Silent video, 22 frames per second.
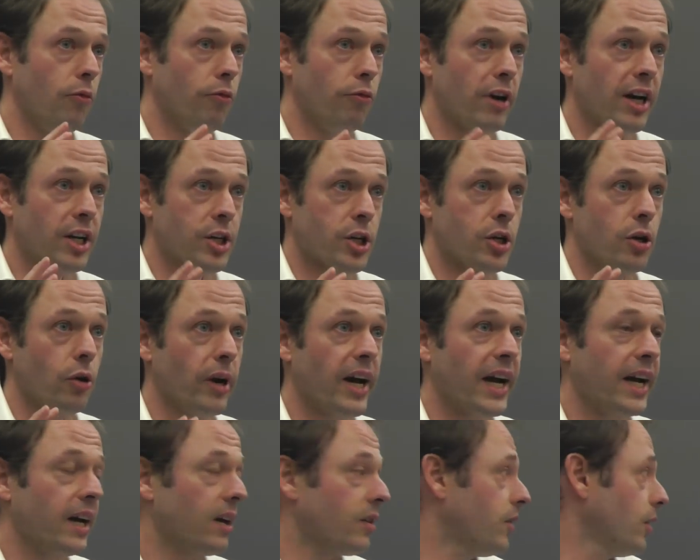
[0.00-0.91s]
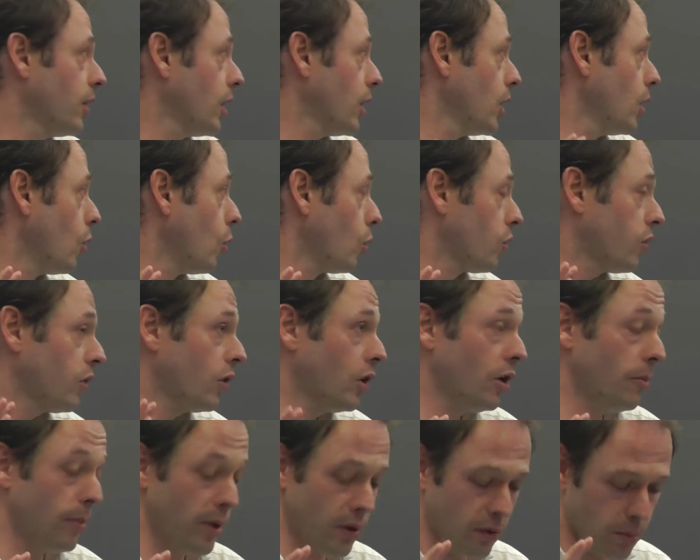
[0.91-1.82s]
rational actor,
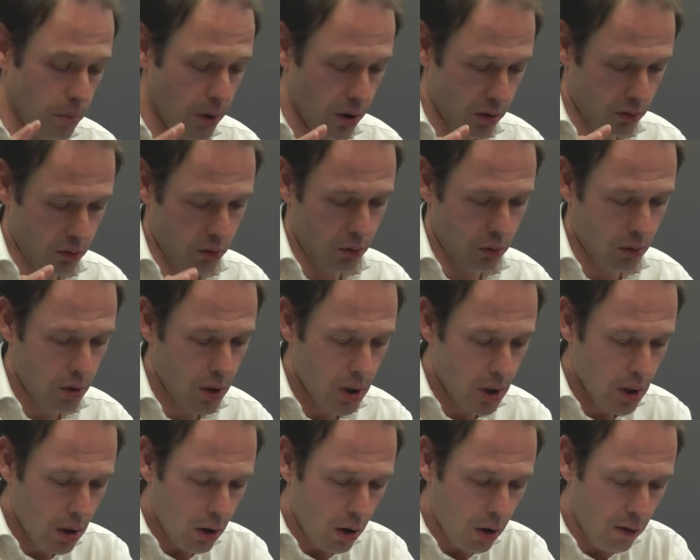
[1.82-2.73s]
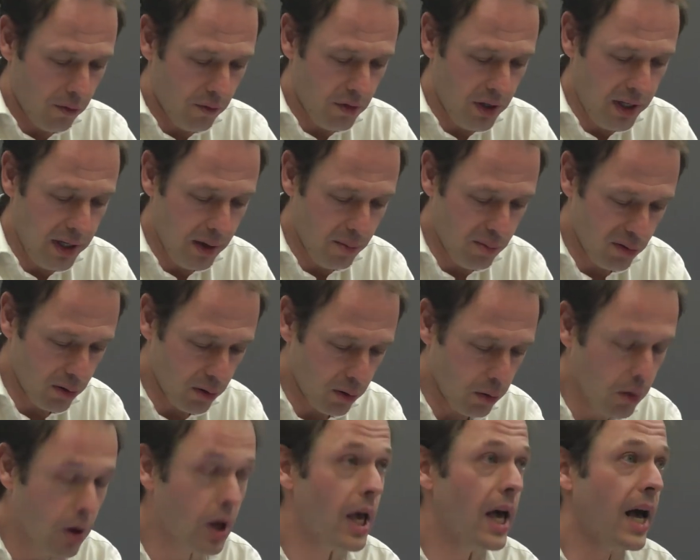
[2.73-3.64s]
autonomous model of the
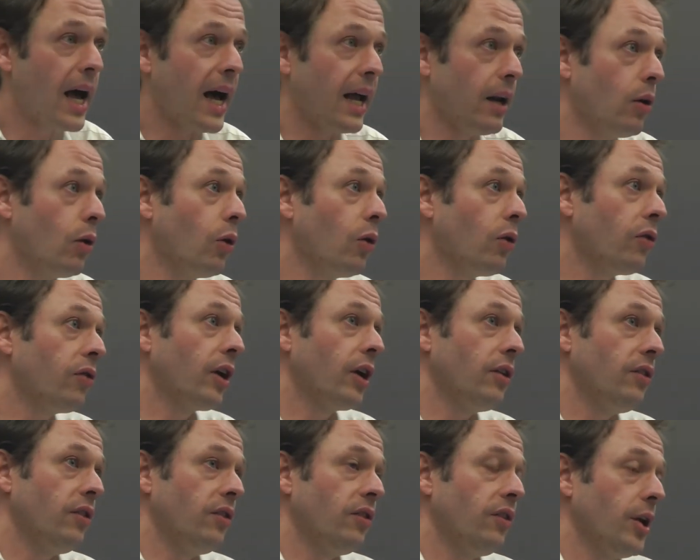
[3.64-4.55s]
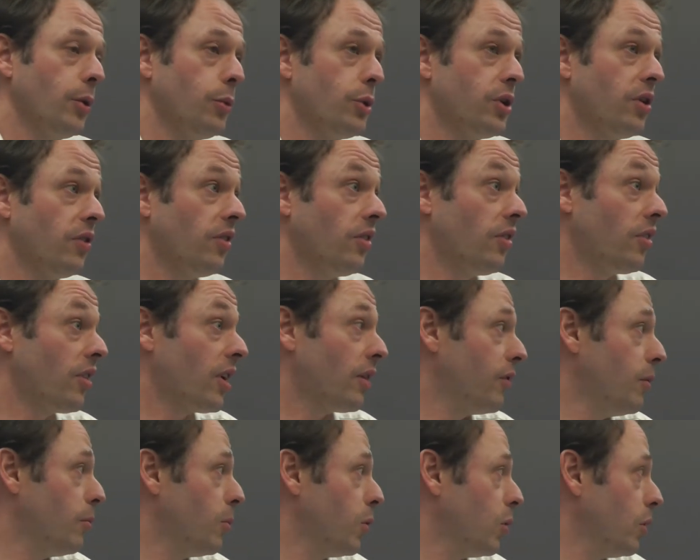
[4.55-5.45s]
liberal, and it also distinguishes
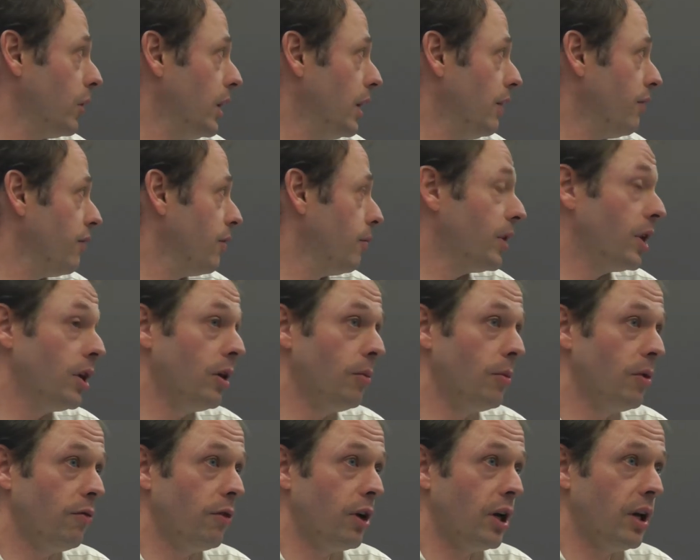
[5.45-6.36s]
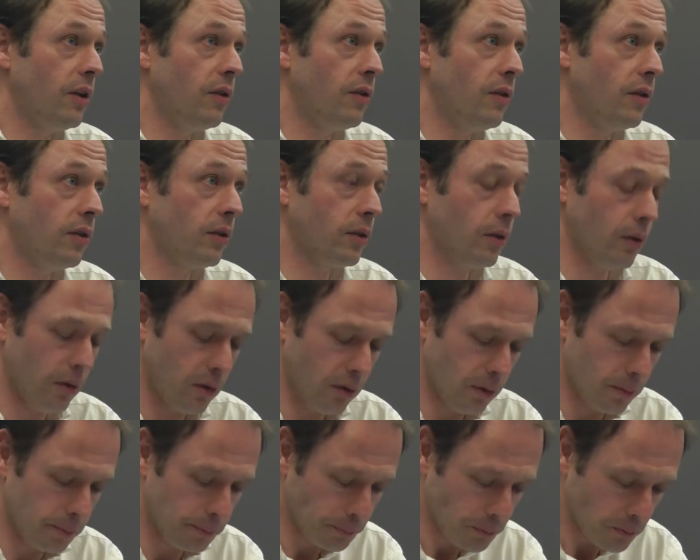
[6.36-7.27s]
itself importantly from the human rights
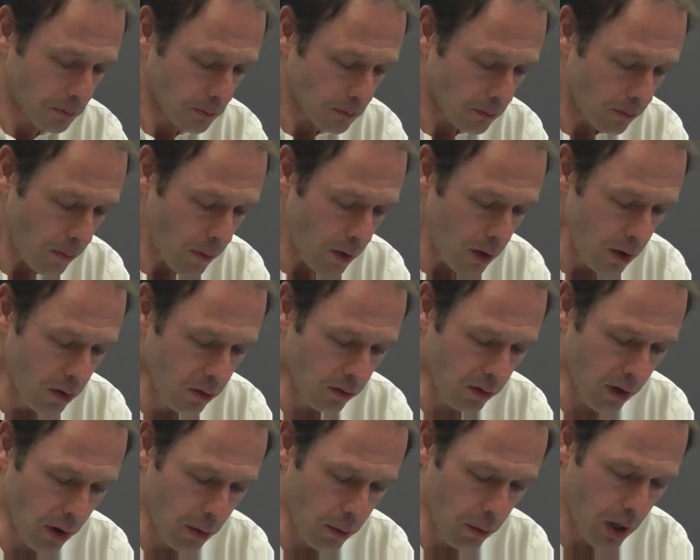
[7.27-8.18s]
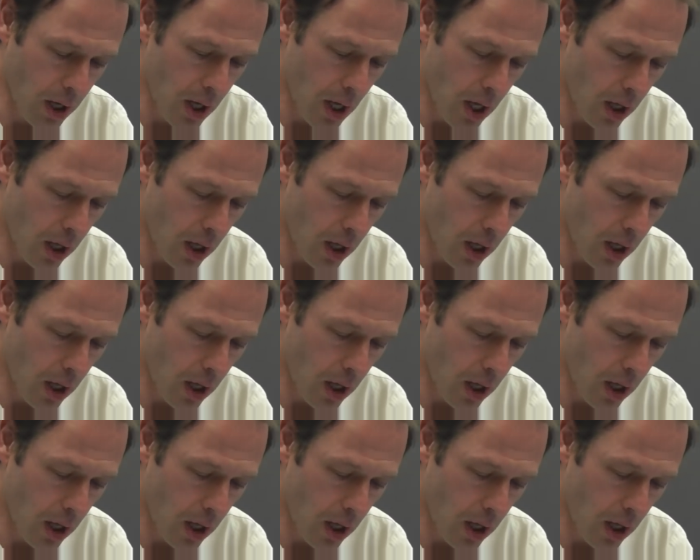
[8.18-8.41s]
discourse. So